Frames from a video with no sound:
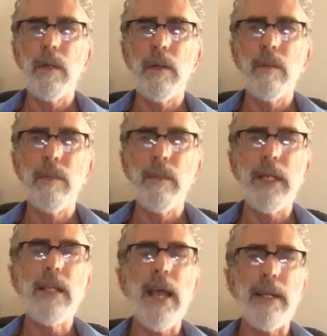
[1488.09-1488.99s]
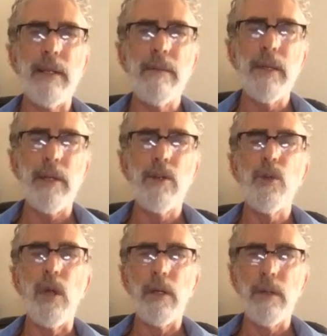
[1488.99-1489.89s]
Exactly. Yeah, they're
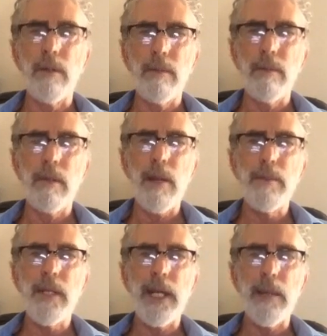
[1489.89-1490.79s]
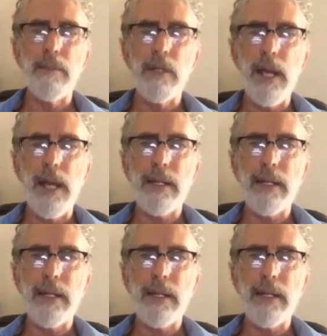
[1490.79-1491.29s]
too long. Time to take up the slack.